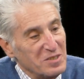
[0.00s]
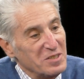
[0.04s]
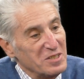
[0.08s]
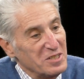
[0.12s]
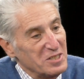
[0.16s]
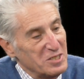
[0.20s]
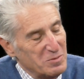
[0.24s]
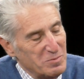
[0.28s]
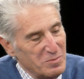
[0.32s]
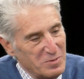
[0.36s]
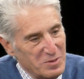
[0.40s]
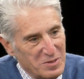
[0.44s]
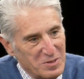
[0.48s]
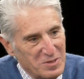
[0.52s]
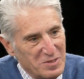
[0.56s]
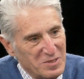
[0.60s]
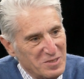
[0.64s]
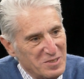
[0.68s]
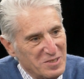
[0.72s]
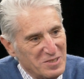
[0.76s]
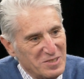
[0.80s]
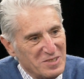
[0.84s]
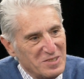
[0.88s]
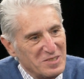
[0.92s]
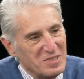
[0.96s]
in a
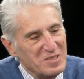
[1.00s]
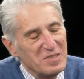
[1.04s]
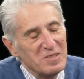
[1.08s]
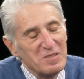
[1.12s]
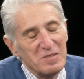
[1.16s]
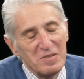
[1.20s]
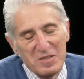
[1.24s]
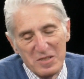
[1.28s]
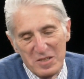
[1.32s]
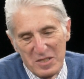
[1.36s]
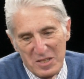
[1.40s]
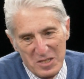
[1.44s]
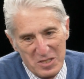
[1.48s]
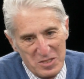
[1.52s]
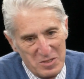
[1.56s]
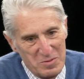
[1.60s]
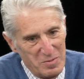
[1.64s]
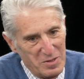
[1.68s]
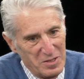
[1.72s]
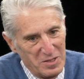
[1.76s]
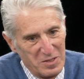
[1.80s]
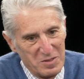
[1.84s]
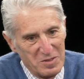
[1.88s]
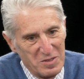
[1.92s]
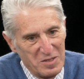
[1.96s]
different generation? He's
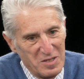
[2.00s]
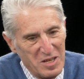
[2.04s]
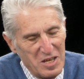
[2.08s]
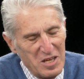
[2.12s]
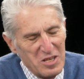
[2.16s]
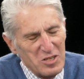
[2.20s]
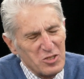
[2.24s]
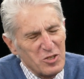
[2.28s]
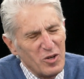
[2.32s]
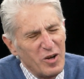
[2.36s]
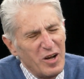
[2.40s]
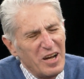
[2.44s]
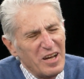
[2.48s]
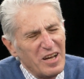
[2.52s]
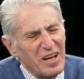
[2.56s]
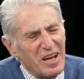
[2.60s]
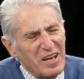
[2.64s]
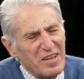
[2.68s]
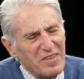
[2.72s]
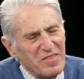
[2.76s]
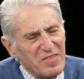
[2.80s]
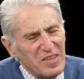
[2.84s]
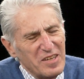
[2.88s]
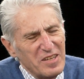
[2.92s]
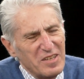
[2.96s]
me. So I,
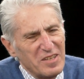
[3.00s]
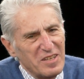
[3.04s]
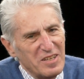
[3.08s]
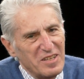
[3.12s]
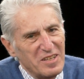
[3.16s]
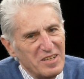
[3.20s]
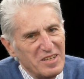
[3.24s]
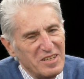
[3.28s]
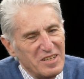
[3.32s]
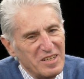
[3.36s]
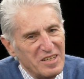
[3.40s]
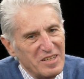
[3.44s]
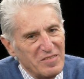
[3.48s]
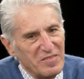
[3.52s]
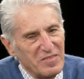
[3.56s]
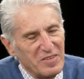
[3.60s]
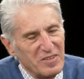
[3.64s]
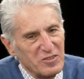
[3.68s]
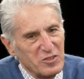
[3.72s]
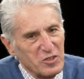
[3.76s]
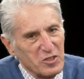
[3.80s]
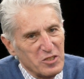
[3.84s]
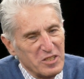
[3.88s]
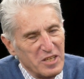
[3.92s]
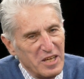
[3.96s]
I think uh, if
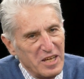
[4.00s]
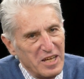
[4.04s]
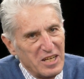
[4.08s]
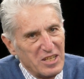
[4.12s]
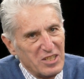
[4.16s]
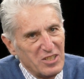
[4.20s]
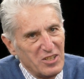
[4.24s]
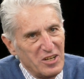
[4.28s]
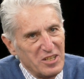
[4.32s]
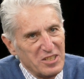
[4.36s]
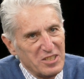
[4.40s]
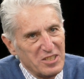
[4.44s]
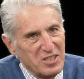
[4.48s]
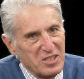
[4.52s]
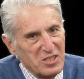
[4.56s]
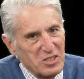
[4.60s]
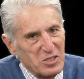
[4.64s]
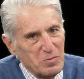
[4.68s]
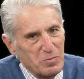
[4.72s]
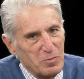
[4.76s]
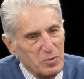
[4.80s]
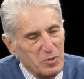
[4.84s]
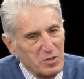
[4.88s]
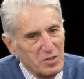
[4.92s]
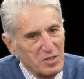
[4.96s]
there's a tagline to this
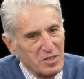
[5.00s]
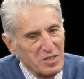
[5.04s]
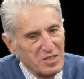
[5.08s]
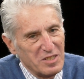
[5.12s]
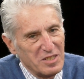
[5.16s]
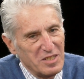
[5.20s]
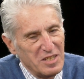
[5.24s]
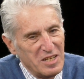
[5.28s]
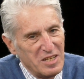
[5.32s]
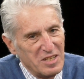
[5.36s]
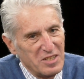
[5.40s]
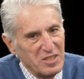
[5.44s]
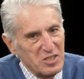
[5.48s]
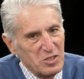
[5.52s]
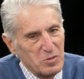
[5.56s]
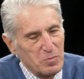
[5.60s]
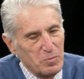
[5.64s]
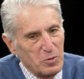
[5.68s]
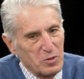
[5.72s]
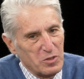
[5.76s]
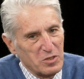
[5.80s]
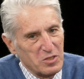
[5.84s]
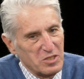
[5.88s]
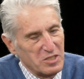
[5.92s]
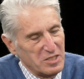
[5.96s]
book, this
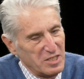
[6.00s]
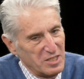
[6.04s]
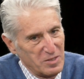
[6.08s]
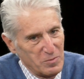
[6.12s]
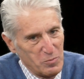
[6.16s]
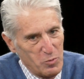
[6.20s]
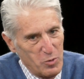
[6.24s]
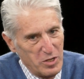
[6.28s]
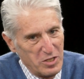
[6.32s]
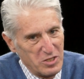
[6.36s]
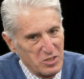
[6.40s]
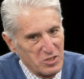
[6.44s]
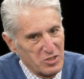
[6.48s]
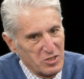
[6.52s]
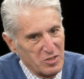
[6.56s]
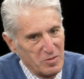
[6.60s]
book celebrates,